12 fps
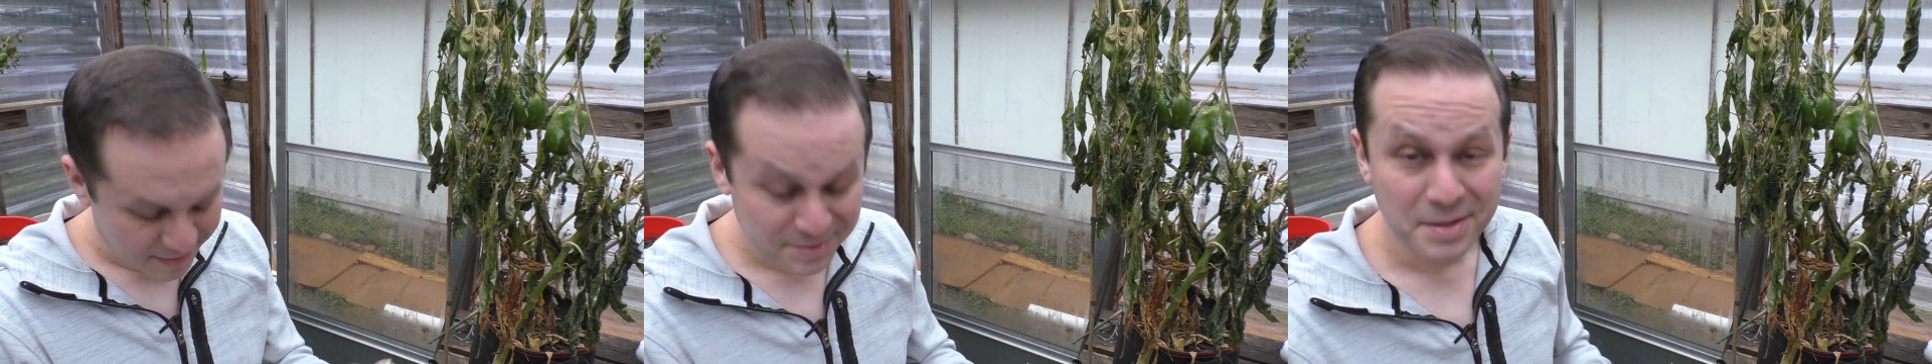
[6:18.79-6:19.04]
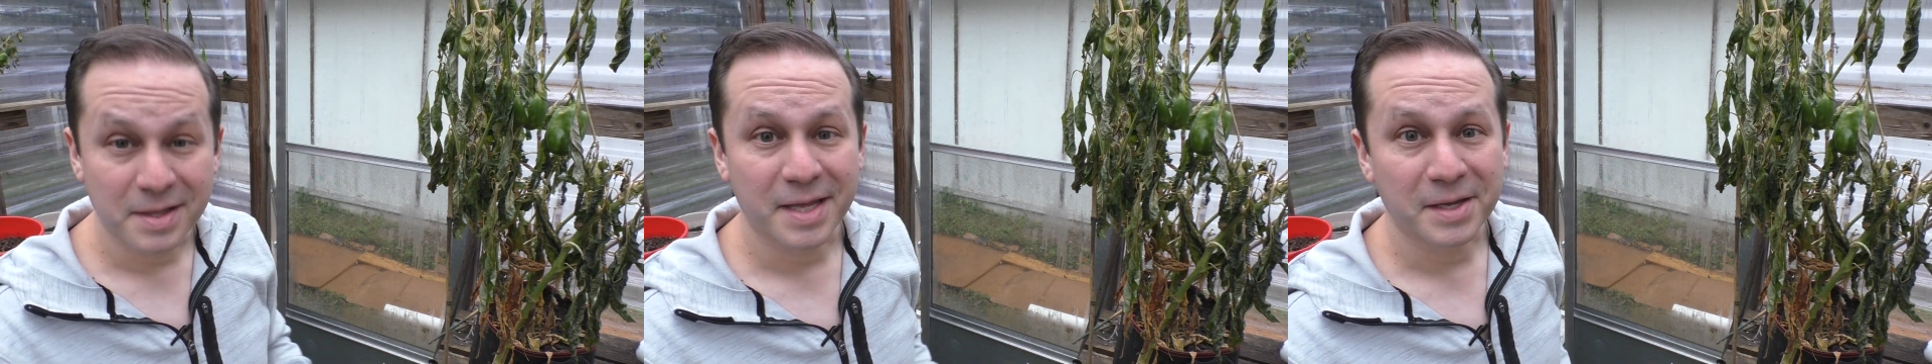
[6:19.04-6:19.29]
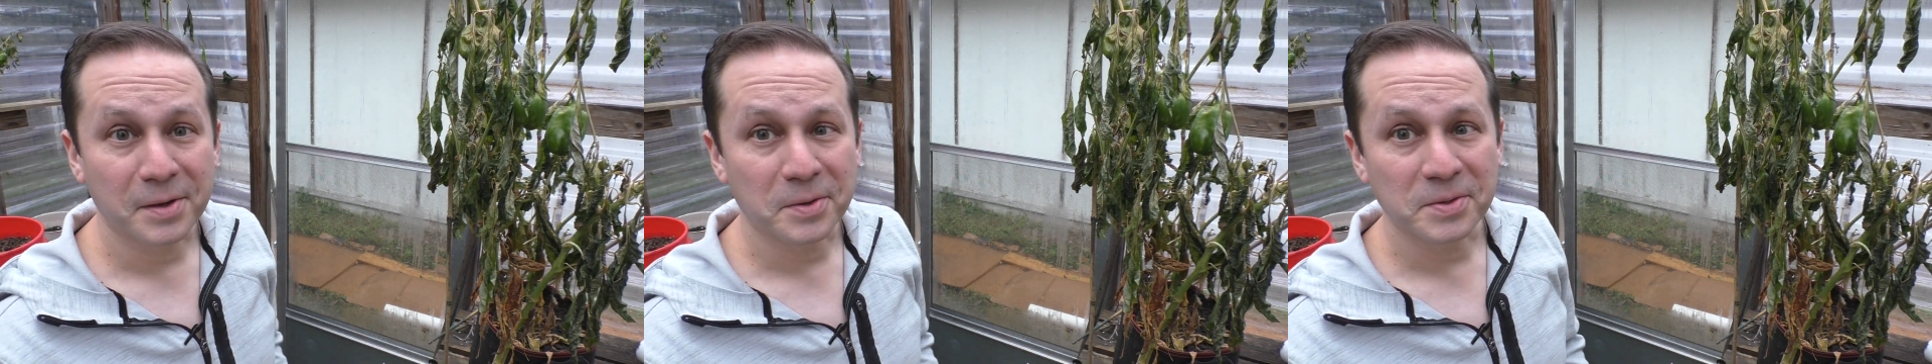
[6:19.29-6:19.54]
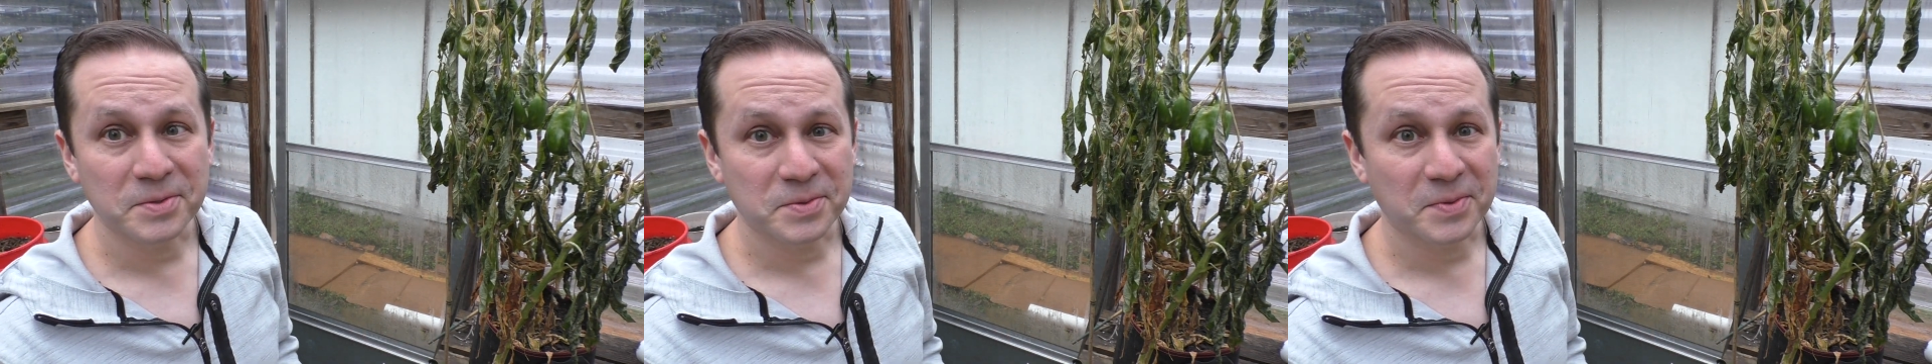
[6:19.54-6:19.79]
so that they can go
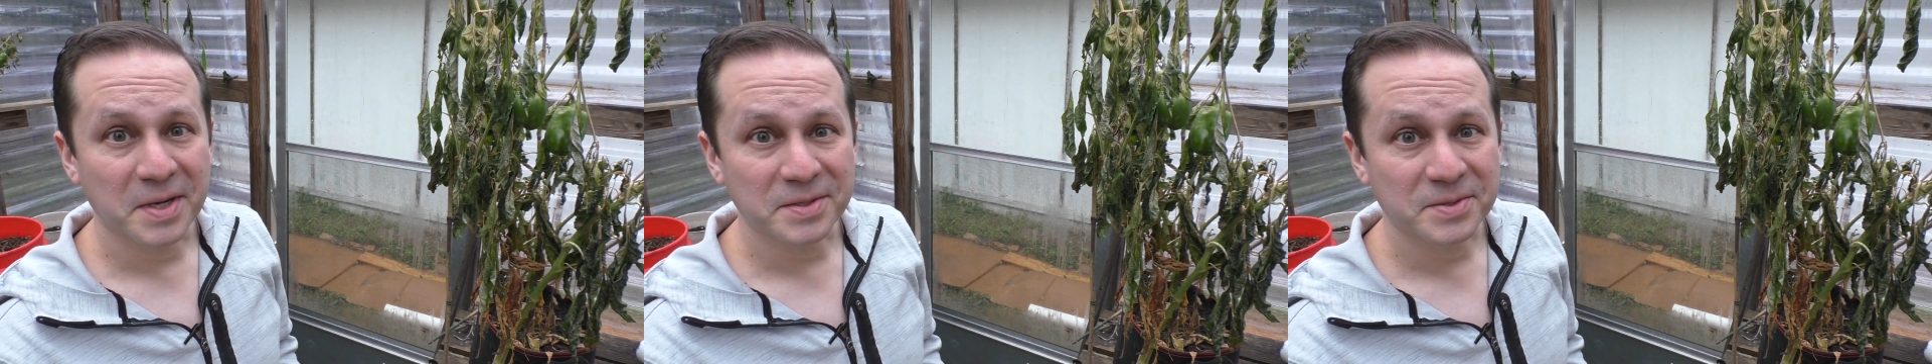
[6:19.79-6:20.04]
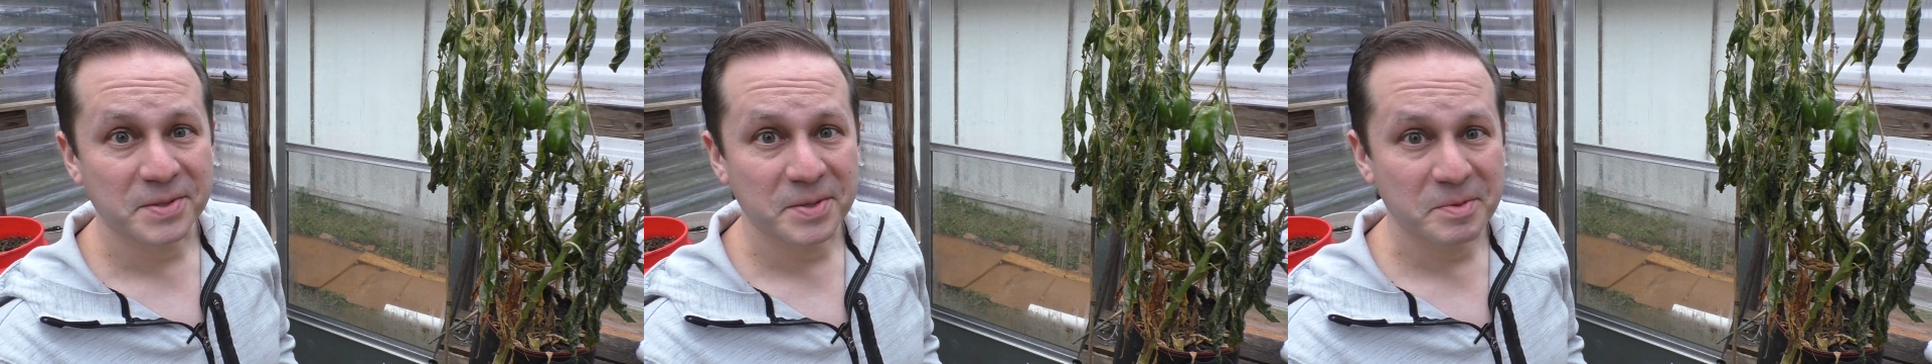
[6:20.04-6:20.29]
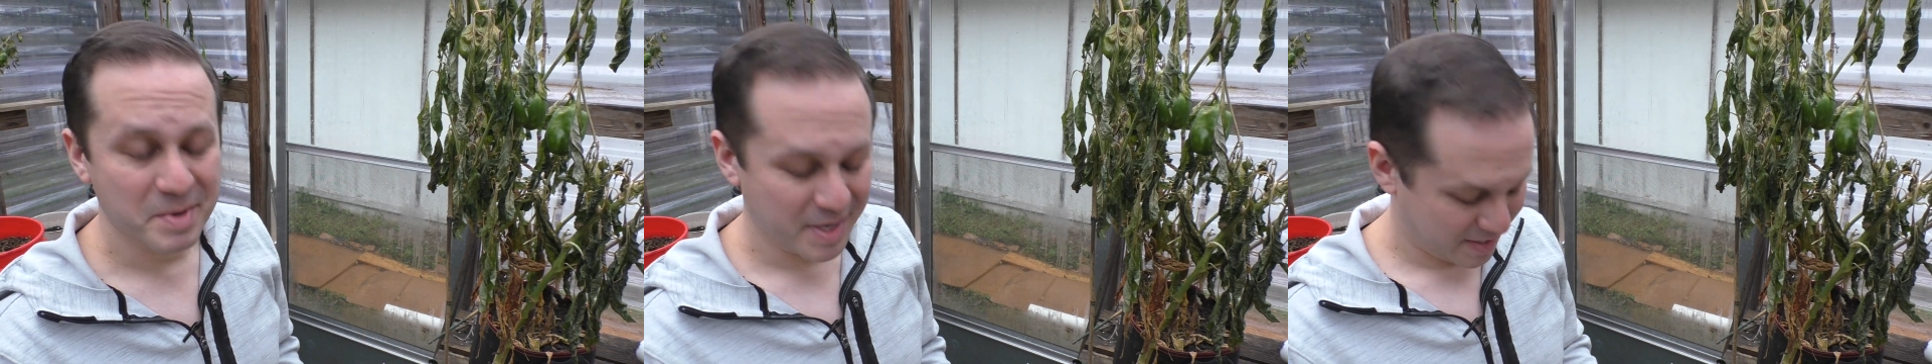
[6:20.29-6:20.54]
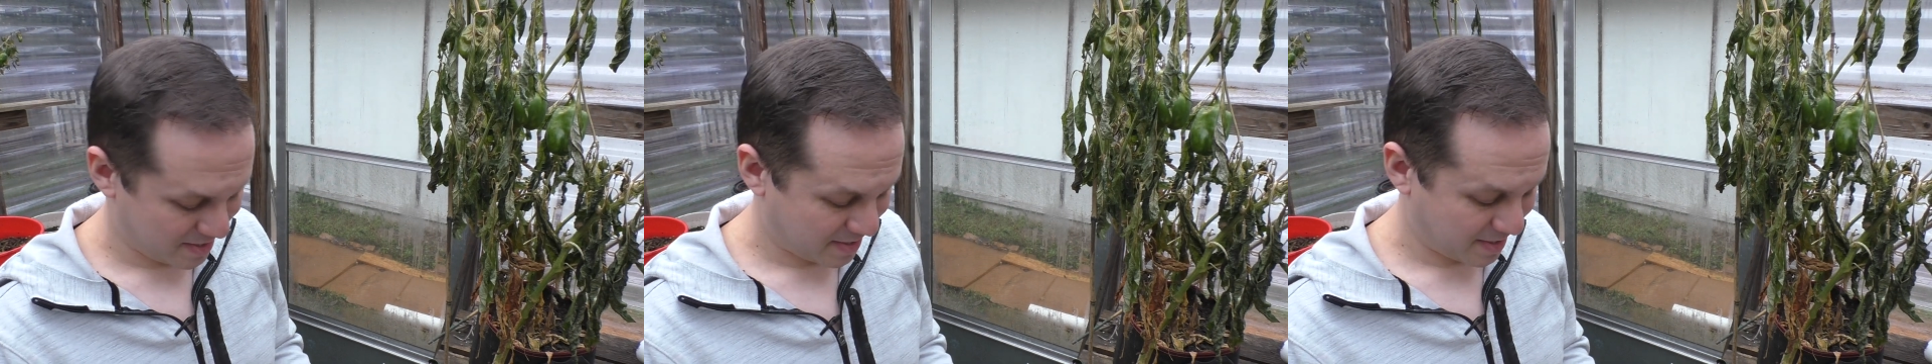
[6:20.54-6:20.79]
use the restroom,
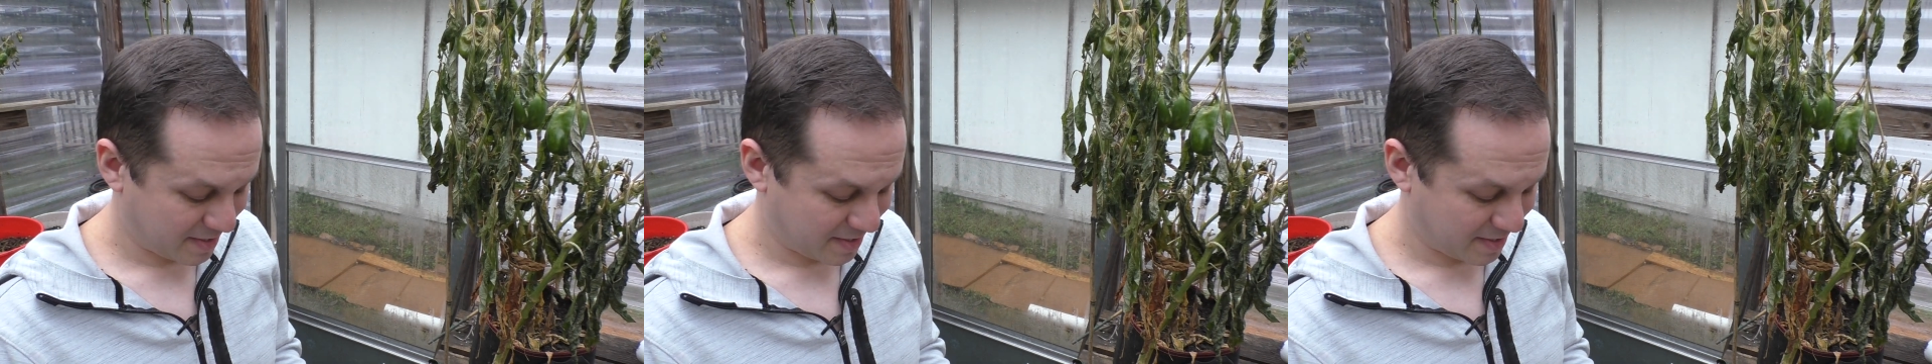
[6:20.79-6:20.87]
and